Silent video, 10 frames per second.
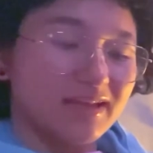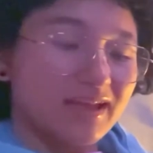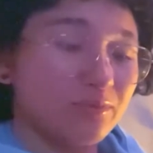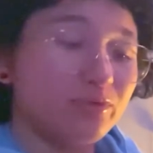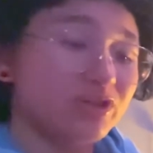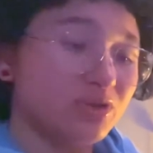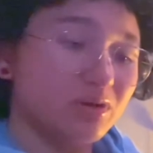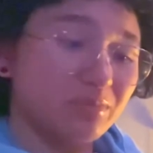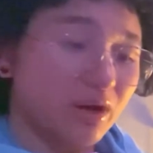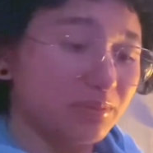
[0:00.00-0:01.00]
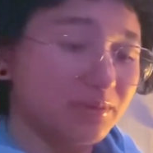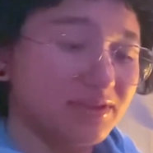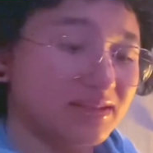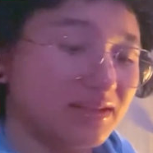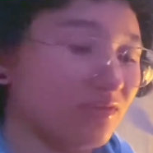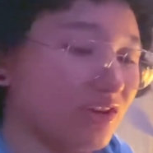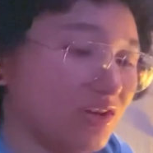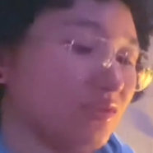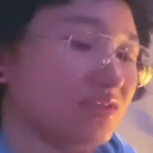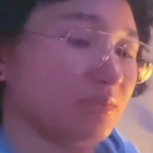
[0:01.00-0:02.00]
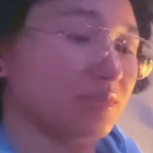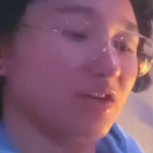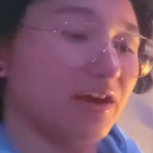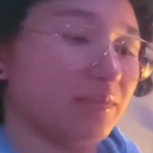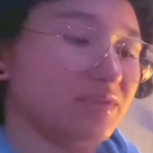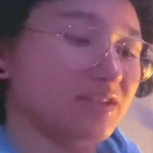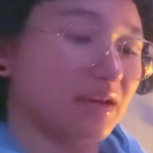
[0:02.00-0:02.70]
which you can probably see in videos sometimes.